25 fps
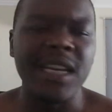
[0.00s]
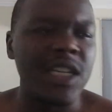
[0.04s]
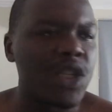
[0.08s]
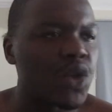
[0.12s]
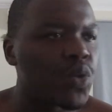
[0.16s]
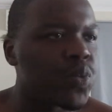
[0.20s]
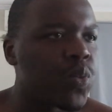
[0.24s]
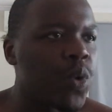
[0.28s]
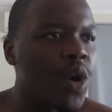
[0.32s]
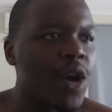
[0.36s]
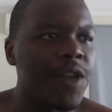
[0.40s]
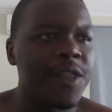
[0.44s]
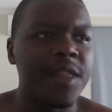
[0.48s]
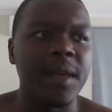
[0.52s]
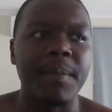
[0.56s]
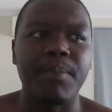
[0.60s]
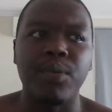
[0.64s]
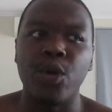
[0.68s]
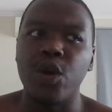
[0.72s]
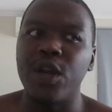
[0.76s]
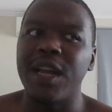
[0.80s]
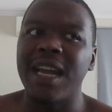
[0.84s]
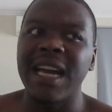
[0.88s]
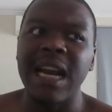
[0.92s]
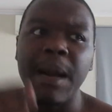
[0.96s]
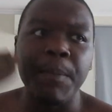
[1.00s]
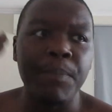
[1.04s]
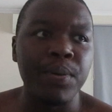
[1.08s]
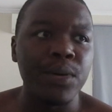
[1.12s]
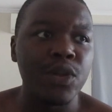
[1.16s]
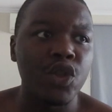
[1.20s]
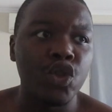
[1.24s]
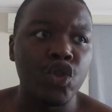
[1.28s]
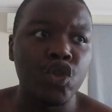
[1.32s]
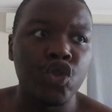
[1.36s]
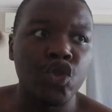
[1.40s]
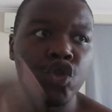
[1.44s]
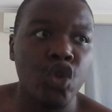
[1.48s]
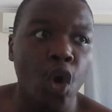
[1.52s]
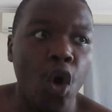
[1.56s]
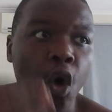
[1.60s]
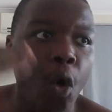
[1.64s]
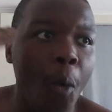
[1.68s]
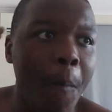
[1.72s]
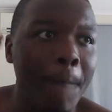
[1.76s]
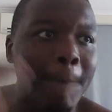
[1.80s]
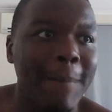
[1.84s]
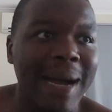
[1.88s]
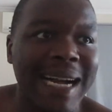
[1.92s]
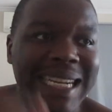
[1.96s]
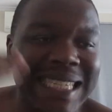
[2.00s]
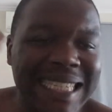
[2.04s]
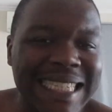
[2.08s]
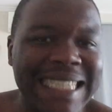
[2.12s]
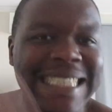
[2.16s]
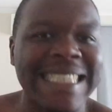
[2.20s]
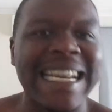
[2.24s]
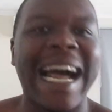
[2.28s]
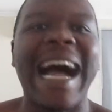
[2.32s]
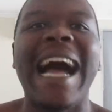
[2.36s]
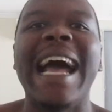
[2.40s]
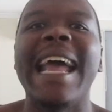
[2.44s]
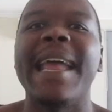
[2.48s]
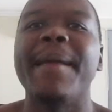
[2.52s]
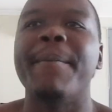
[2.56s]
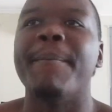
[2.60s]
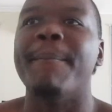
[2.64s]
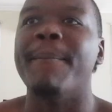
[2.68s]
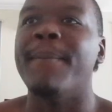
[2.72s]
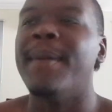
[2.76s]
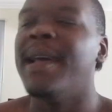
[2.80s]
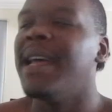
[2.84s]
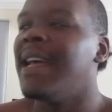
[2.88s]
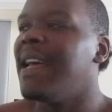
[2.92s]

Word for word: It's worth it, bro. You gotta put so much time